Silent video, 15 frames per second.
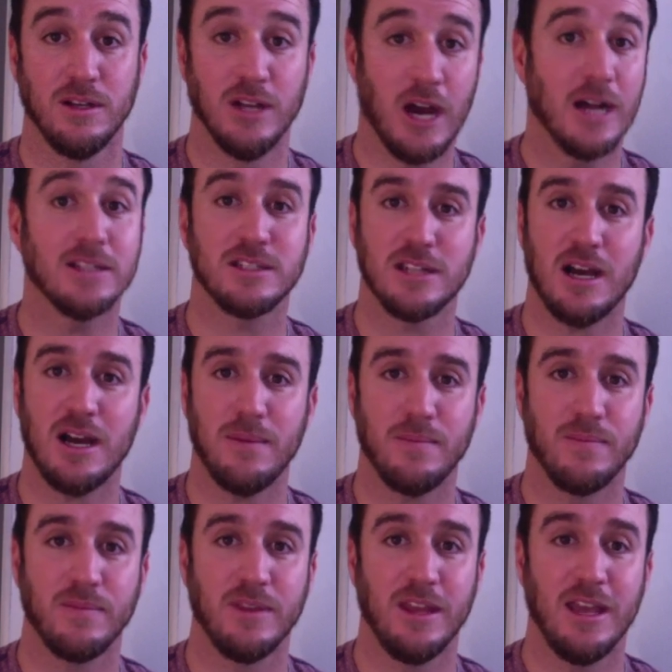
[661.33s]

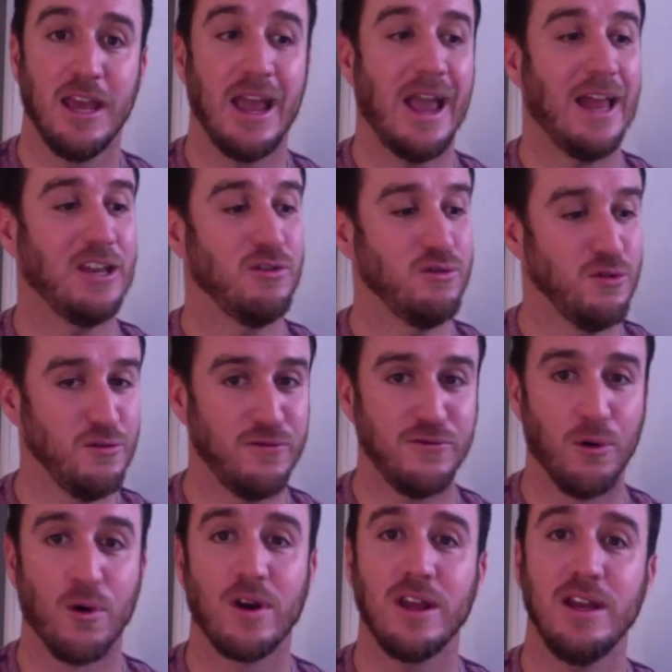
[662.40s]
nonstop and you do
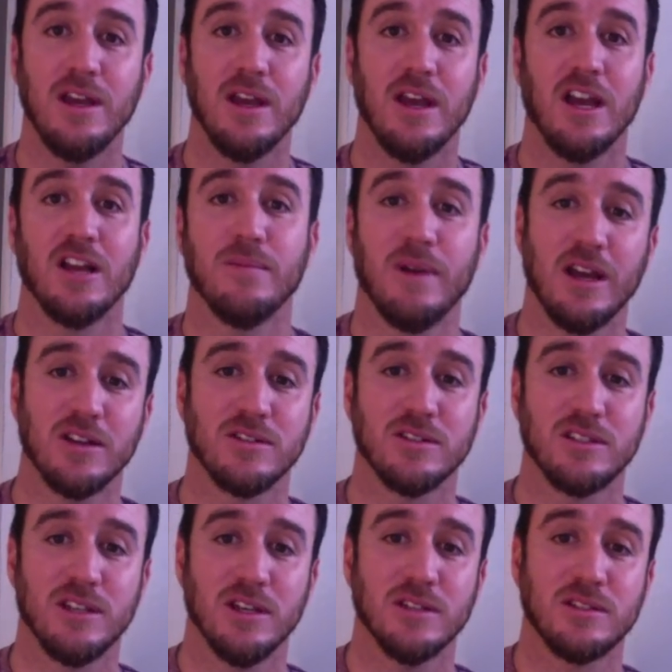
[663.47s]
40 and your manager
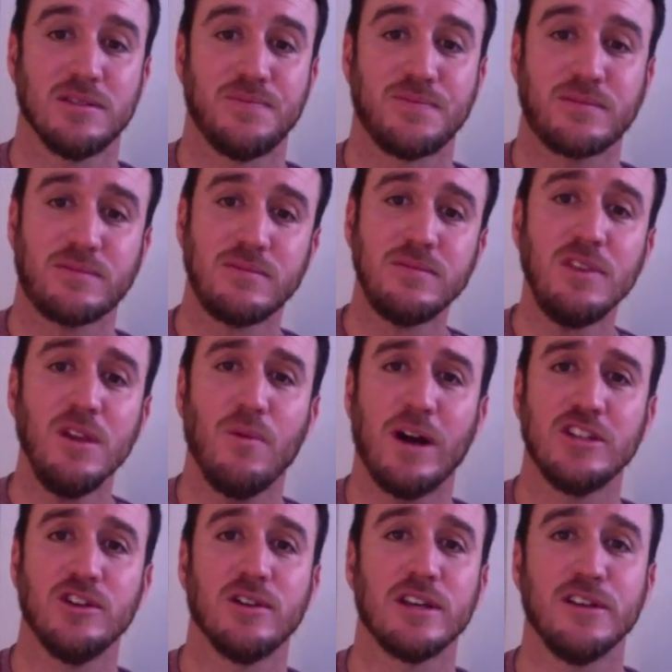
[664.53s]
says,
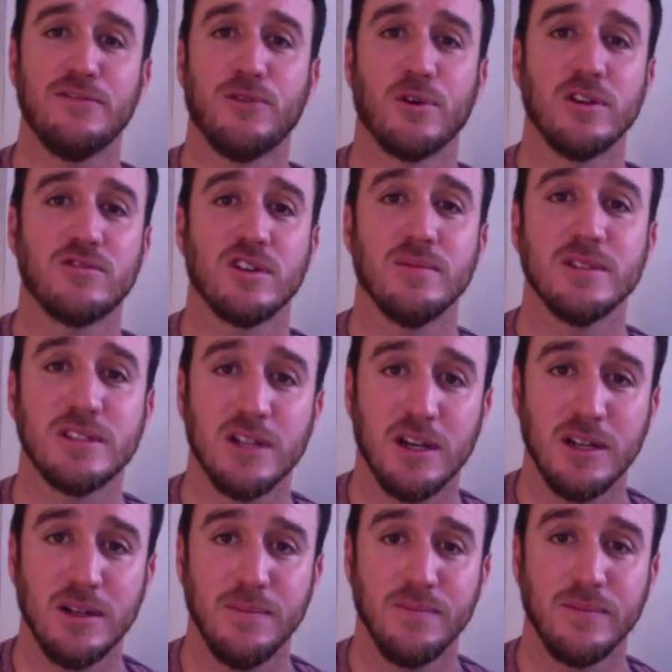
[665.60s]
why'd you only get 40 treatments
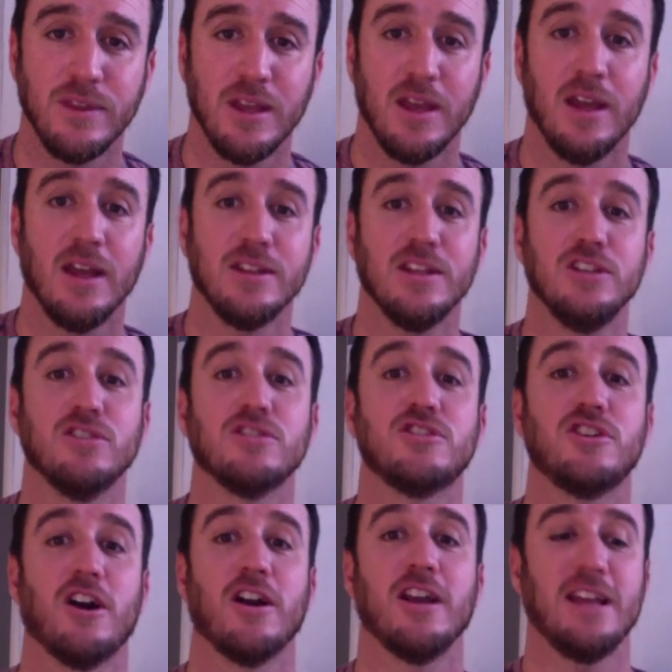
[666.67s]
done? Then your
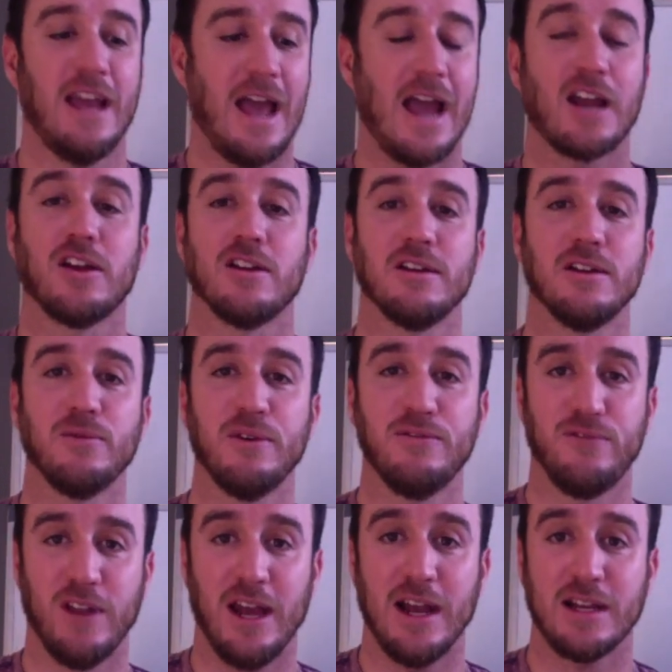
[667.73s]
charting accurately
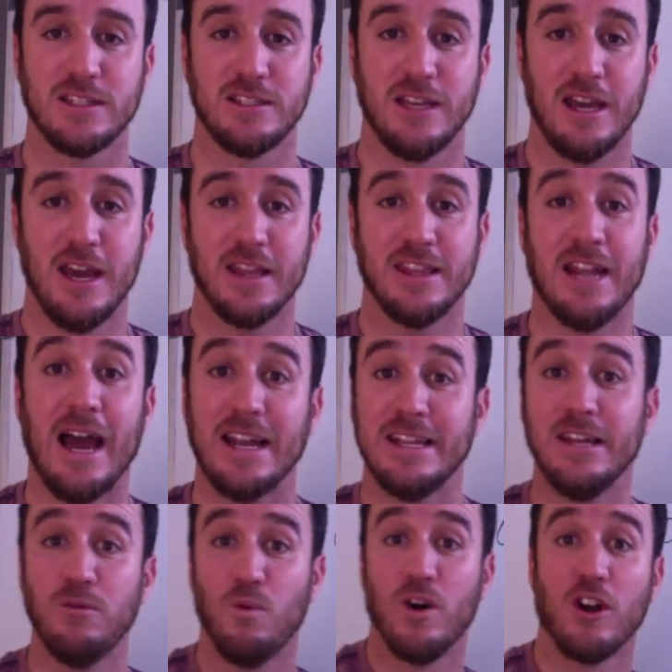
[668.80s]
reflects that I
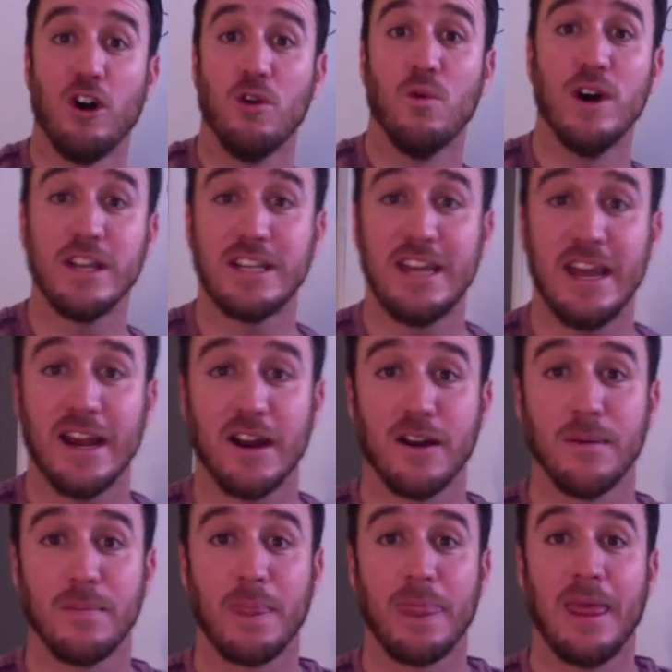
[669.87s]
did one-on-one
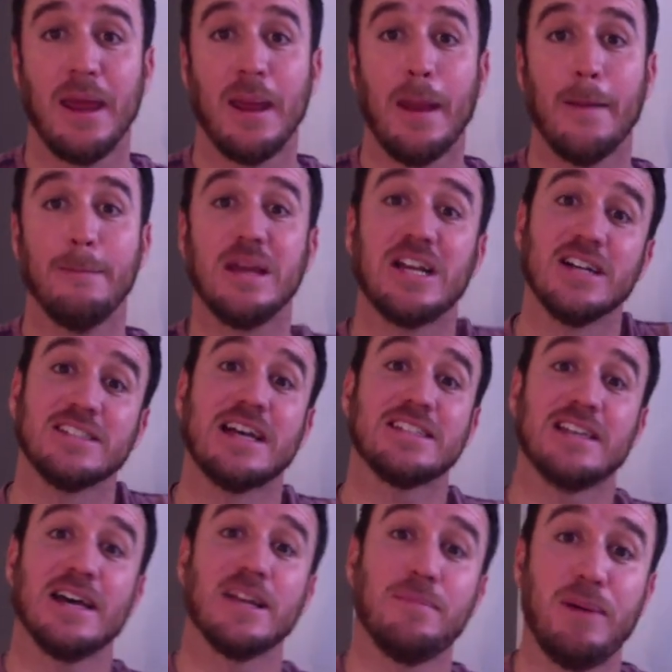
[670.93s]
care because I
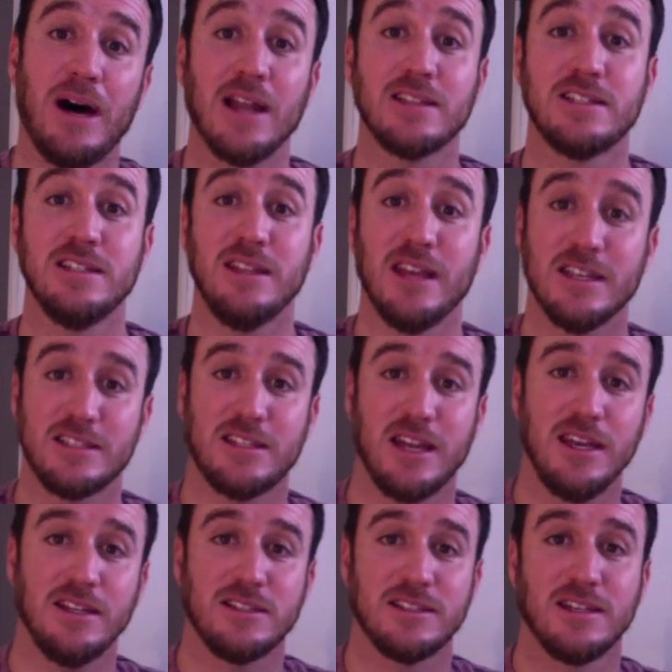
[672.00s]
signed a policy that
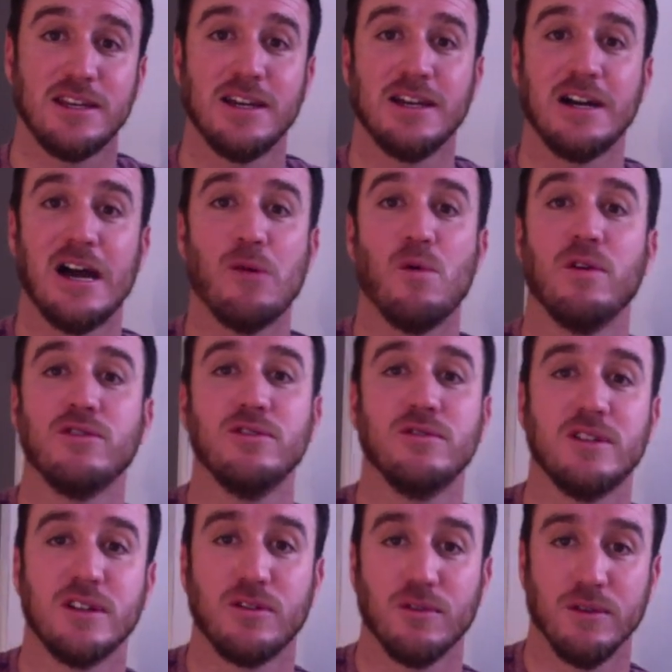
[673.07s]
states I won't do
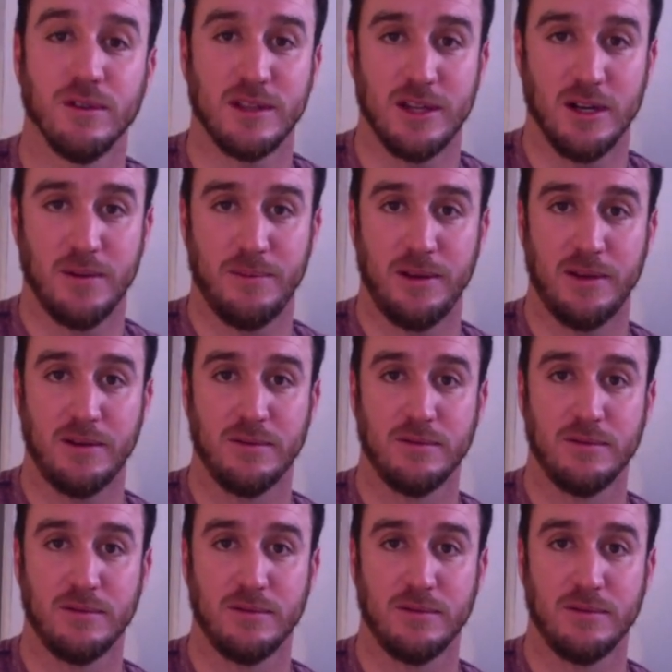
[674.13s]
congruent therapy.